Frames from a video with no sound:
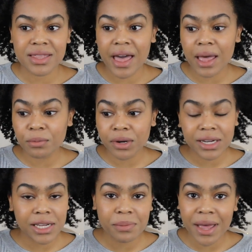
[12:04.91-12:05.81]
That
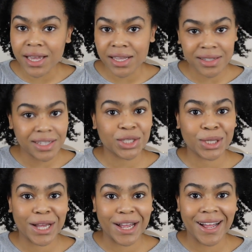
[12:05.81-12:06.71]
prickly pear
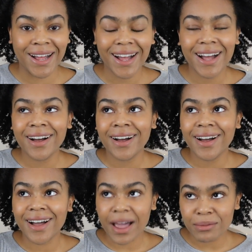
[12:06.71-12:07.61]
conditioner,
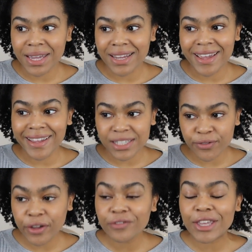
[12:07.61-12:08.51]
I mean, it's
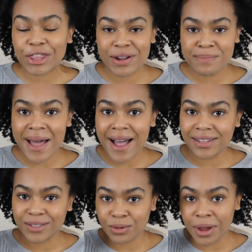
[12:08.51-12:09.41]
£53,
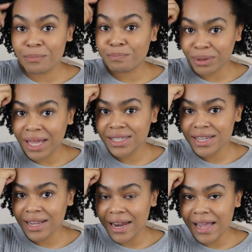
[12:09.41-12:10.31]
but I'm bloody
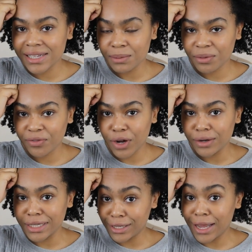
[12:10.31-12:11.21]
glad I prefer
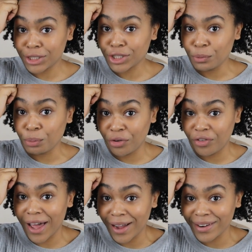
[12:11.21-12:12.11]
it. I should
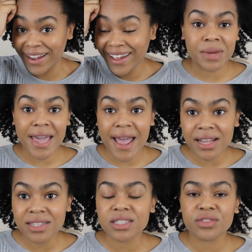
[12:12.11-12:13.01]
prefer it. My
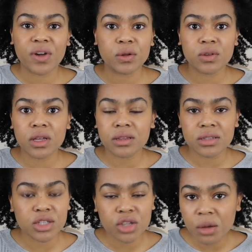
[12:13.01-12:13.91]
ends felt
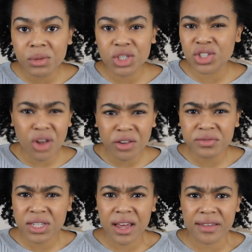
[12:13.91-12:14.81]
so much
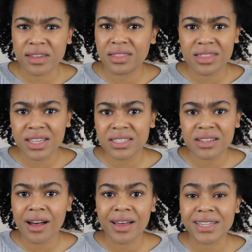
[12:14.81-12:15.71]
softer than this
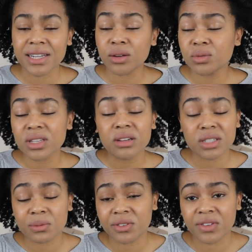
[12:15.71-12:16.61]
side. I also,
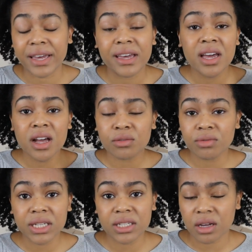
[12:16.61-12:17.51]
to be fair,
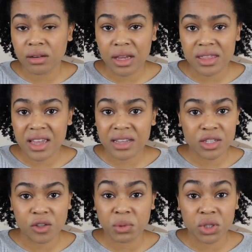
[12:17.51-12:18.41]
really don't like that
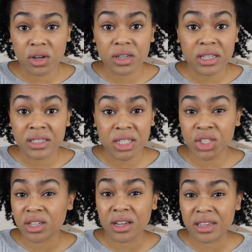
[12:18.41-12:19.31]
Superdrug
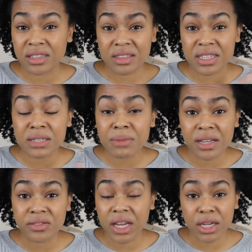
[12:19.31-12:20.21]
conditioner. The smell
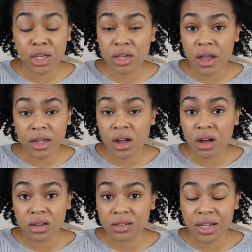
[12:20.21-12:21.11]
of it, I
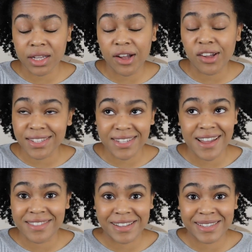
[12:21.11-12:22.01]
can't
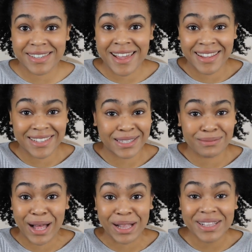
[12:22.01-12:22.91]
stand that
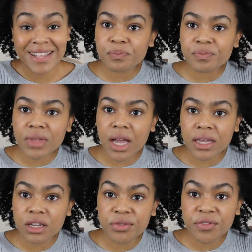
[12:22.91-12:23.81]
smell. I
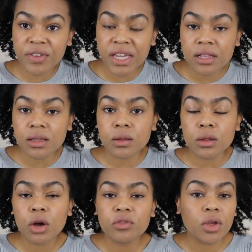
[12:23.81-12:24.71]
could feel a
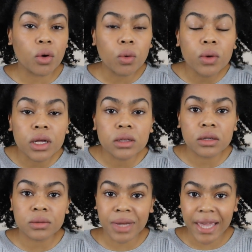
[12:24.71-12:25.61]
lot of the oil
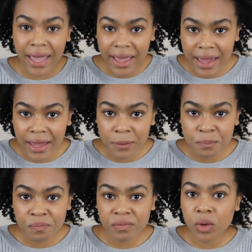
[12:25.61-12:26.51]
on my hair
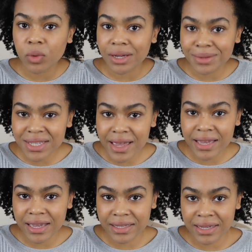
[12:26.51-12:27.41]
when I was
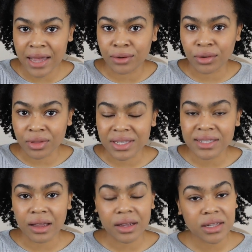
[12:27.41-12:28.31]
taking it down on this
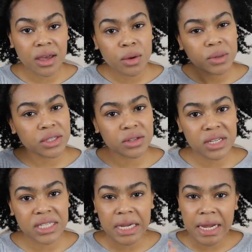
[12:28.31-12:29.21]
side. Whereas on
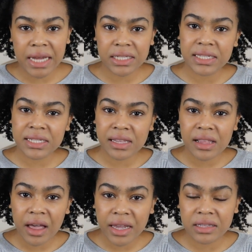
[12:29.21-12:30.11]
this side, I had
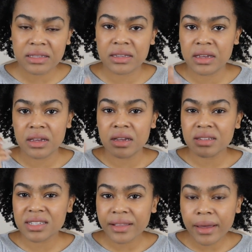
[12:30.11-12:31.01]

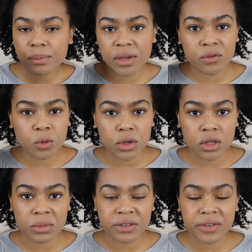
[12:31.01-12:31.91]
slight bit of oil
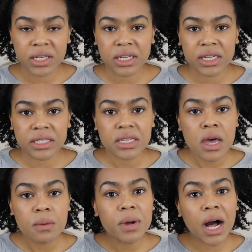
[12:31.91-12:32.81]
on my fingers,
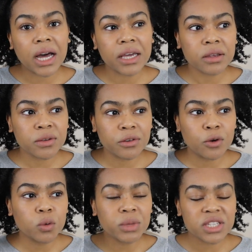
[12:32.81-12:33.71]
but I
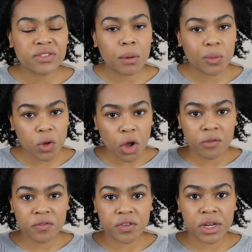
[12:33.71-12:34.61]
almost felt more
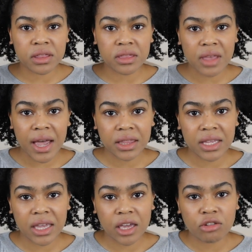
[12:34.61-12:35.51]
confident that
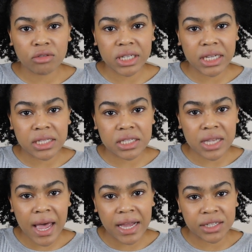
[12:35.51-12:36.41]
the ingredients
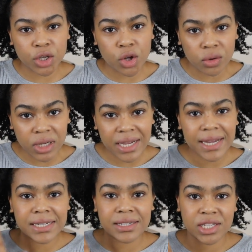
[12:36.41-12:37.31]
had gone
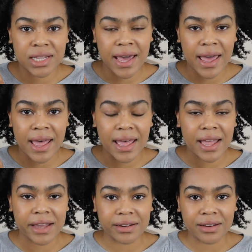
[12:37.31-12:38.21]
into the hair
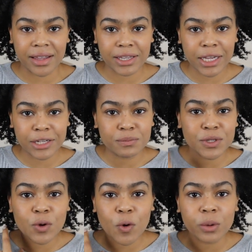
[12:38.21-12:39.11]
and like had
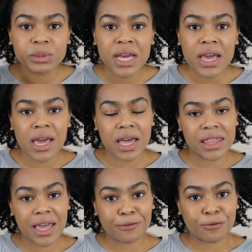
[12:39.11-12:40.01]
absorbed, and
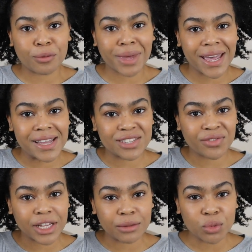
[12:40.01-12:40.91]
therefore my hair's
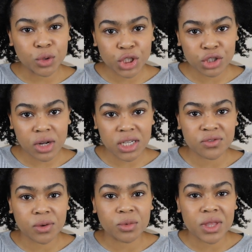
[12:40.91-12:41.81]
feeling moisturized
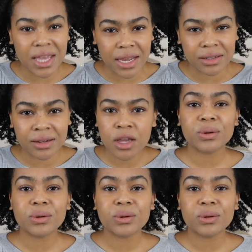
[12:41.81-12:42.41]
from within.